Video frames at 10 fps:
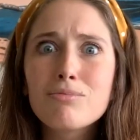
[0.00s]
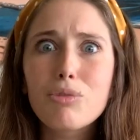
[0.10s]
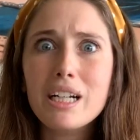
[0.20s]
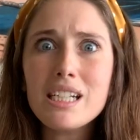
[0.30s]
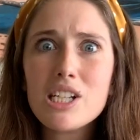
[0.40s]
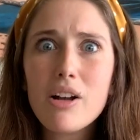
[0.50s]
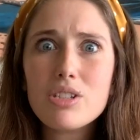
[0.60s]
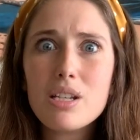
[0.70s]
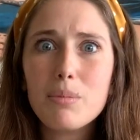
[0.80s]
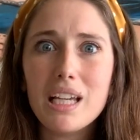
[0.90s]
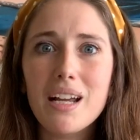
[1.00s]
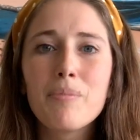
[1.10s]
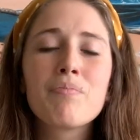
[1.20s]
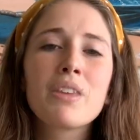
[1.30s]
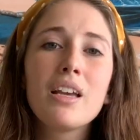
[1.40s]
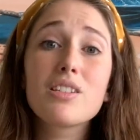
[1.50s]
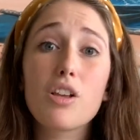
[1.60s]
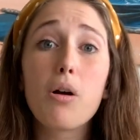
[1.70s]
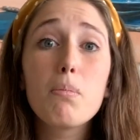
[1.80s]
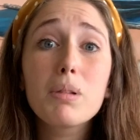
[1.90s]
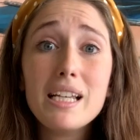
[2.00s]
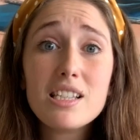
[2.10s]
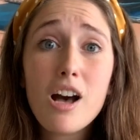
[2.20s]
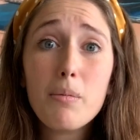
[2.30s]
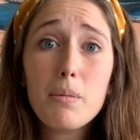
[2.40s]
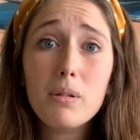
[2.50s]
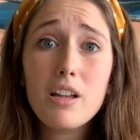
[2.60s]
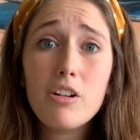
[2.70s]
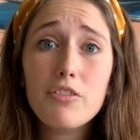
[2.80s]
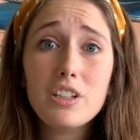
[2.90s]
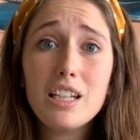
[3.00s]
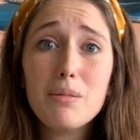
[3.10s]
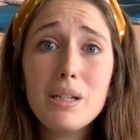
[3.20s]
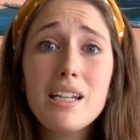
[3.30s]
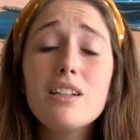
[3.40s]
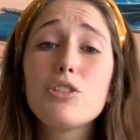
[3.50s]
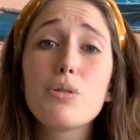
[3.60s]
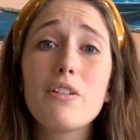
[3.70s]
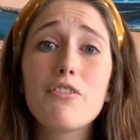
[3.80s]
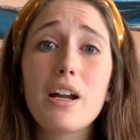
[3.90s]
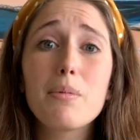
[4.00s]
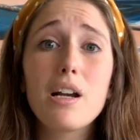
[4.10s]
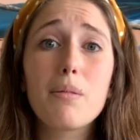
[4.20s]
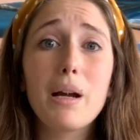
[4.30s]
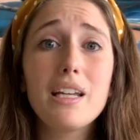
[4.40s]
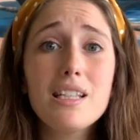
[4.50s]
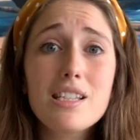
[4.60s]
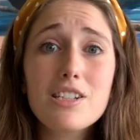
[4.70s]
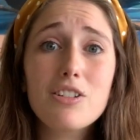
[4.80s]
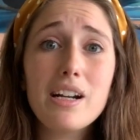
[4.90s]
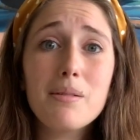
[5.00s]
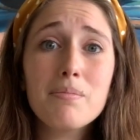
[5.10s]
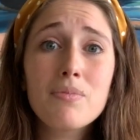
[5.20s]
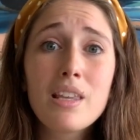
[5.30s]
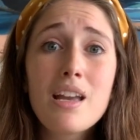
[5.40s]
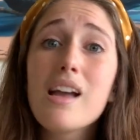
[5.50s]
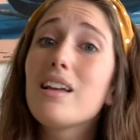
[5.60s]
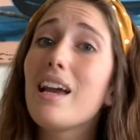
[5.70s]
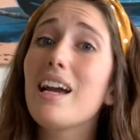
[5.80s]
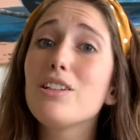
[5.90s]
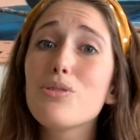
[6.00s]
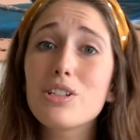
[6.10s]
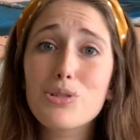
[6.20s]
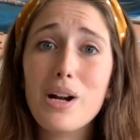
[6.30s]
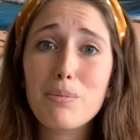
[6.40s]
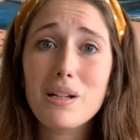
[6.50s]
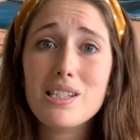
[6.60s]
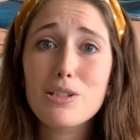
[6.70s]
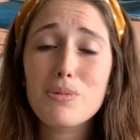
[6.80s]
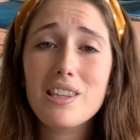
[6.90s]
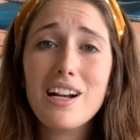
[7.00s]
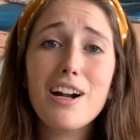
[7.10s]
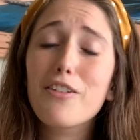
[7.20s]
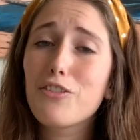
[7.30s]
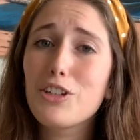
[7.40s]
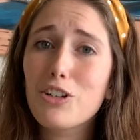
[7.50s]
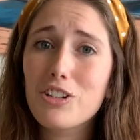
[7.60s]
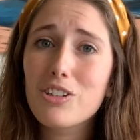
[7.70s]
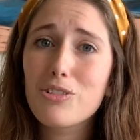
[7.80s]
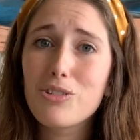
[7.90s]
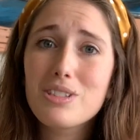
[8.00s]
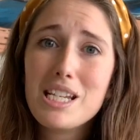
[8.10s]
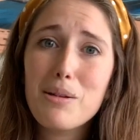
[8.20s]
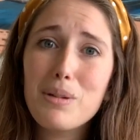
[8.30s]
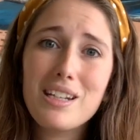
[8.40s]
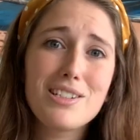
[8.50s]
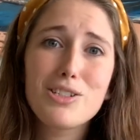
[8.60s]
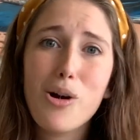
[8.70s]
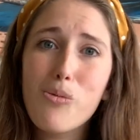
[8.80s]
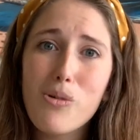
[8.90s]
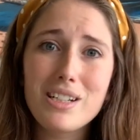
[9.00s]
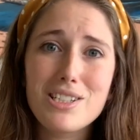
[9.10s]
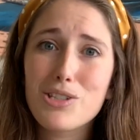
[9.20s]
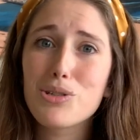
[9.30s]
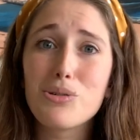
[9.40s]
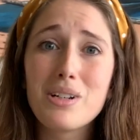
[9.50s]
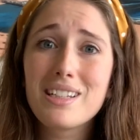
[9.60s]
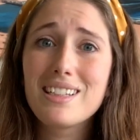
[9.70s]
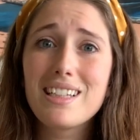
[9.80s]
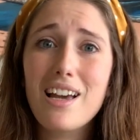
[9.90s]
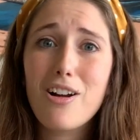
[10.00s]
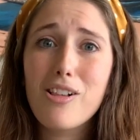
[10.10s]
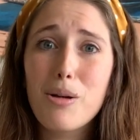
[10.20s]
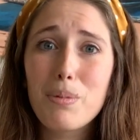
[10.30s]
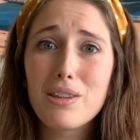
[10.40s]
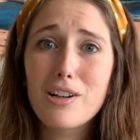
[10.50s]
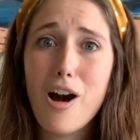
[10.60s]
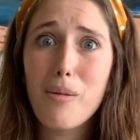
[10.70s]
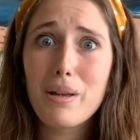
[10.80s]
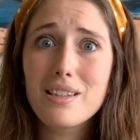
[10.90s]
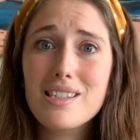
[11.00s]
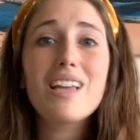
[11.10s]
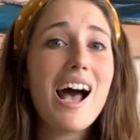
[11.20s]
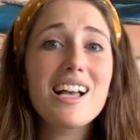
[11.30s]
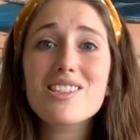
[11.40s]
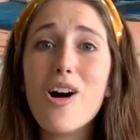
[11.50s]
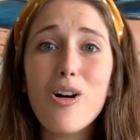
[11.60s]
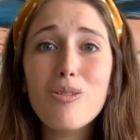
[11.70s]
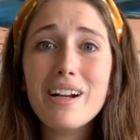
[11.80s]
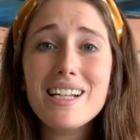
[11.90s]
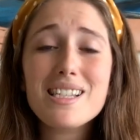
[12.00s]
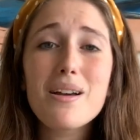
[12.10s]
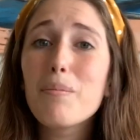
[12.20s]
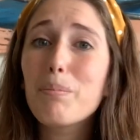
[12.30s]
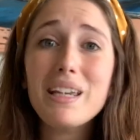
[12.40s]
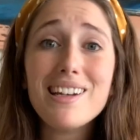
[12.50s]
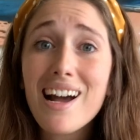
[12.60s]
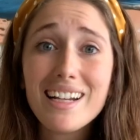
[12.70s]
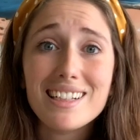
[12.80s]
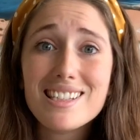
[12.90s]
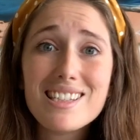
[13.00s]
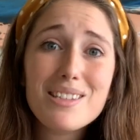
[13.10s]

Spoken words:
reach out to me. So please comment below if you need me. You can find me on my Instagram, and you can direct message me there if you're a little timid and don't want to get all up in the comments. As always, be nice,